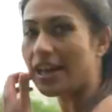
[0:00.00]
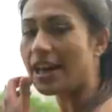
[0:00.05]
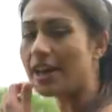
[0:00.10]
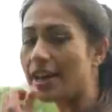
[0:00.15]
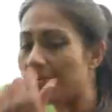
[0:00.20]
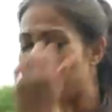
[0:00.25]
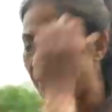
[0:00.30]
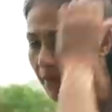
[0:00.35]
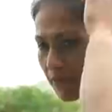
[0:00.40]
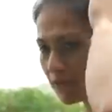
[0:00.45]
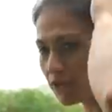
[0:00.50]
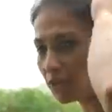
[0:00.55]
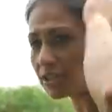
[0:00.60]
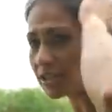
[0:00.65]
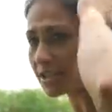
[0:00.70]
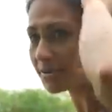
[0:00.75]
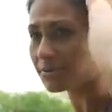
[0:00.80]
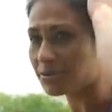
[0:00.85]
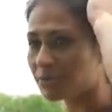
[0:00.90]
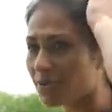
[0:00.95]
um, if you're
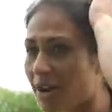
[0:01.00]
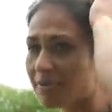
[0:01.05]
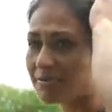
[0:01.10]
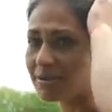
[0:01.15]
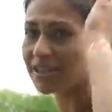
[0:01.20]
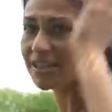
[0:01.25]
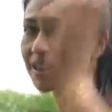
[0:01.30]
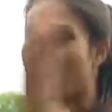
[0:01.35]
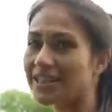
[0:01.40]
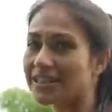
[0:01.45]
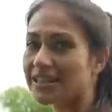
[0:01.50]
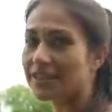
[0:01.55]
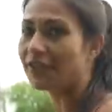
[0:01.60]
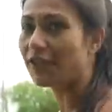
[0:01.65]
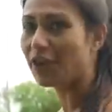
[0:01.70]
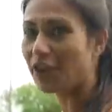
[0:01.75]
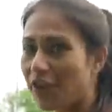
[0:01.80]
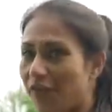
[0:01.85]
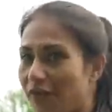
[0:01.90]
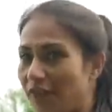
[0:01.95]
not subscribed to Nutty
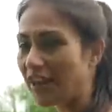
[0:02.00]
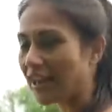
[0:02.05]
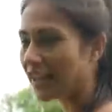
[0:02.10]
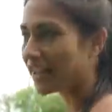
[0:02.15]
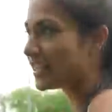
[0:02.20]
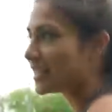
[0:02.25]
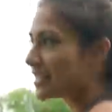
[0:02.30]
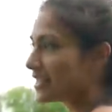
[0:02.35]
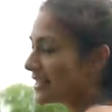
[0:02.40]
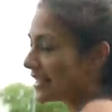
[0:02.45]
Foodie Fitness,